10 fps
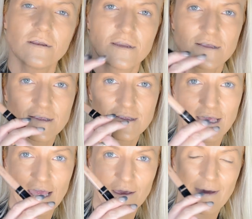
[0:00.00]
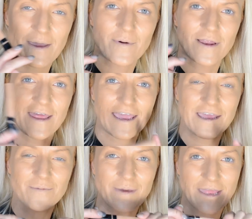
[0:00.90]
This is the
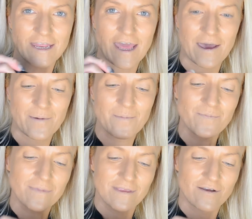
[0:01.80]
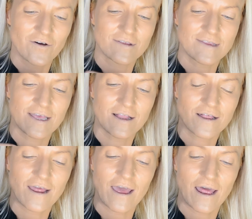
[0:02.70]
Maybelline Medium
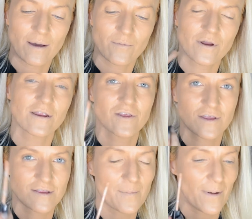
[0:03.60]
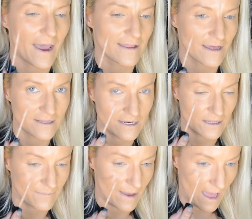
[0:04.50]
Concealer, and I'm gonna just apply it
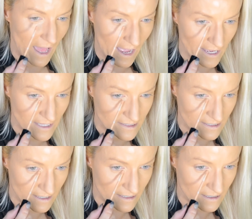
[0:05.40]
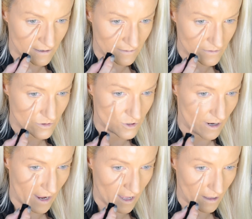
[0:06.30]
underneath my eyes in a
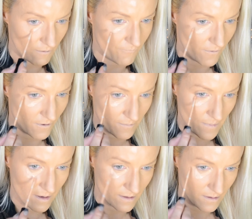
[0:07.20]
triangle form.